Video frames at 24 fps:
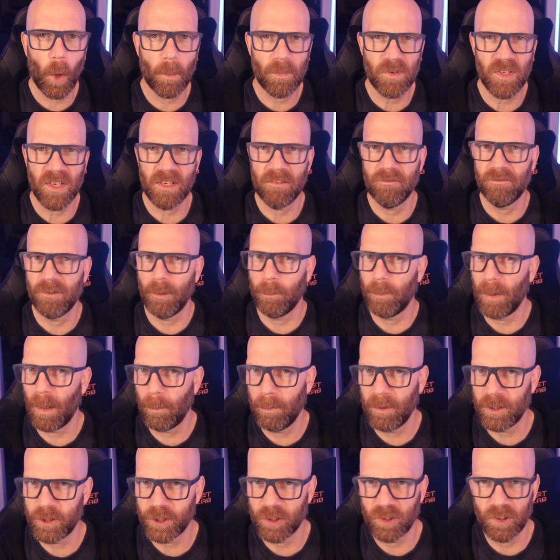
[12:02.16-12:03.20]
opt-in for
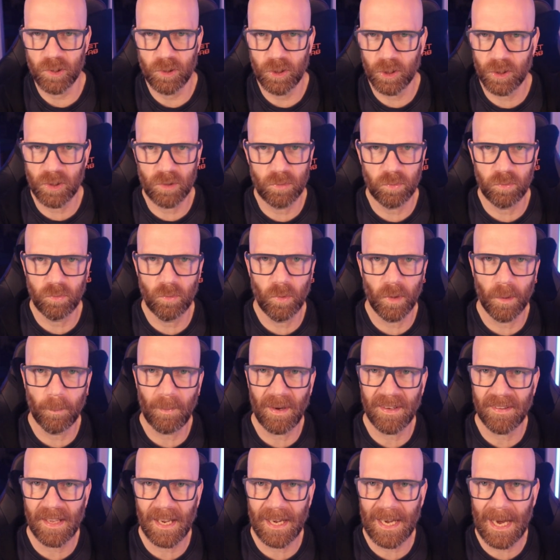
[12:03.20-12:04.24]
publishers who just want to
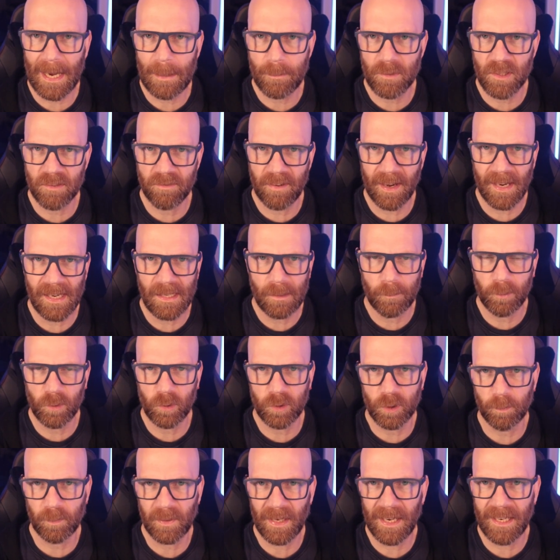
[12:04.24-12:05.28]
make their games
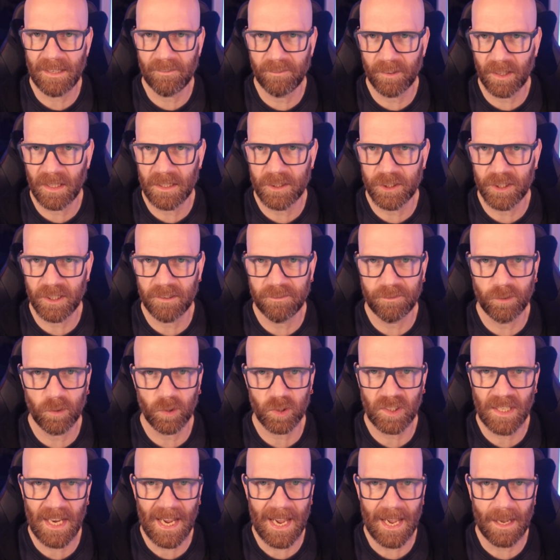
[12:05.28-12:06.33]
available to play via
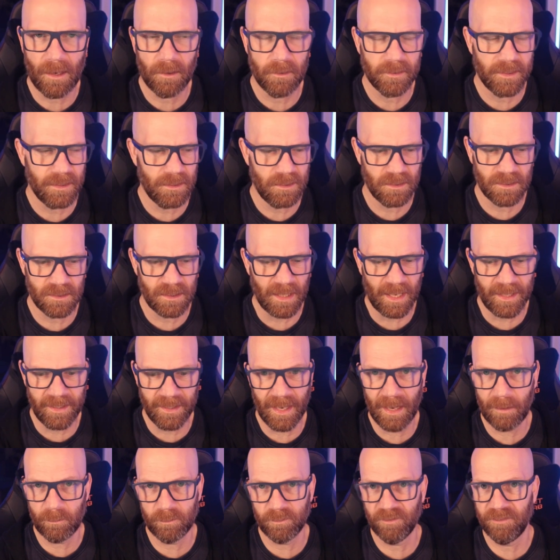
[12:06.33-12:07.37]
GeForce Now. They just say,
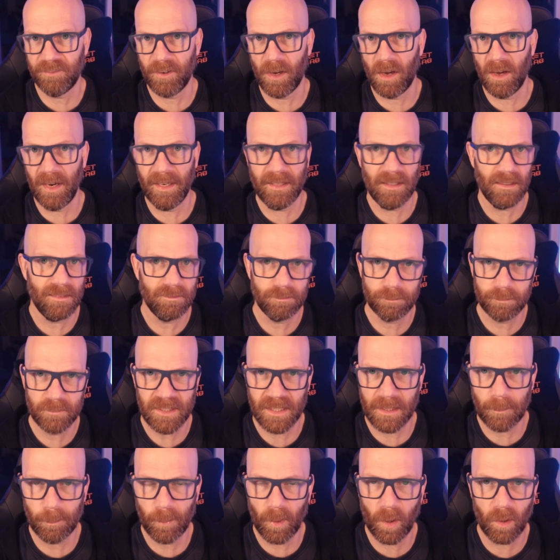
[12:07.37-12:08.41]
yep, yeah, fine,
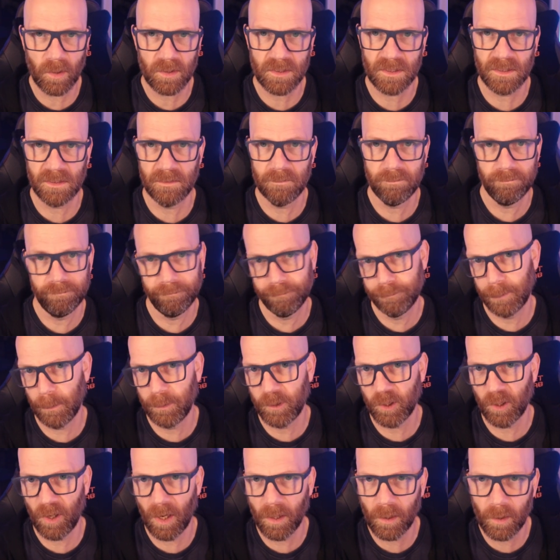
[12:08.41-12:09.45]
tick a box and Bob's your